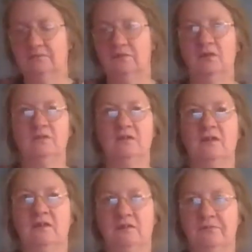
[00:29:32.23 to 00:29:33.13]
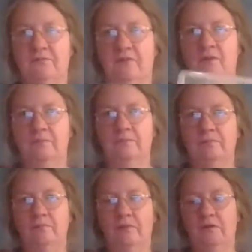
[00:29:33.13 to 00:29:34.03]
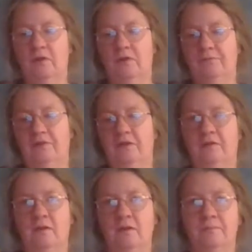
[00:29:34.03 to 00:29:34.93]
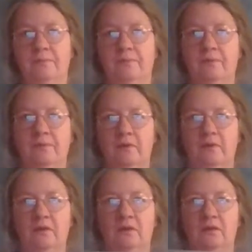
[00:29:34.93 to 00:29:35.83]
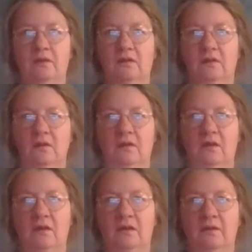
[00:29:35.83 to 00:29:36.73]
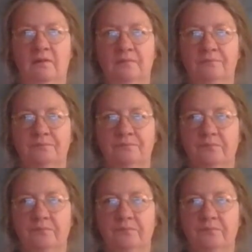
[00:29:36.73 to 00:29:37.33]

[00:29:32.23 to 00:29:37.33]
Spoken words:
containers from when you have filled up? And